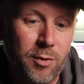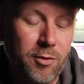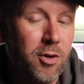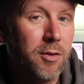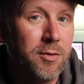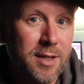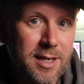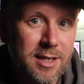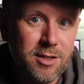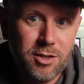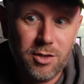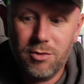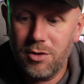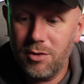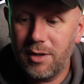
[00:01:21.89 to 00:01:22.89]
We've got these
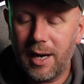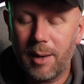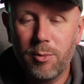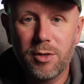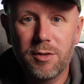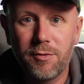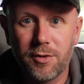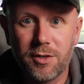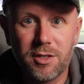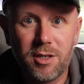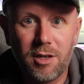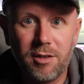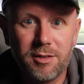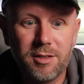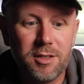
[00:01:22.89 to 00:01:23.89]
two new cameras for
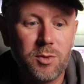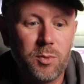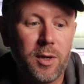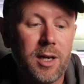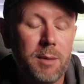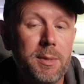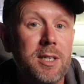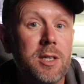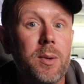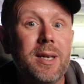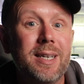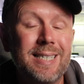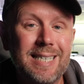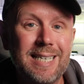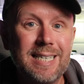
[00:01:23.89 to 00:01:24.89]
starters. We're going to be
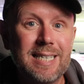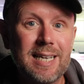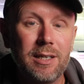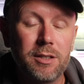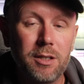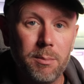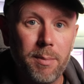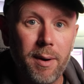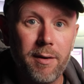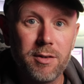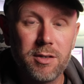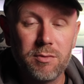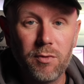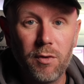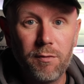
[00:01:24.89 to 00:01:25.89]
doing a detailed
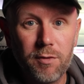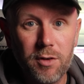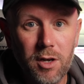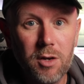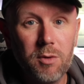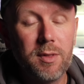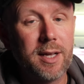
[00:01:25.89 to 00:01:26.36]
comparison review.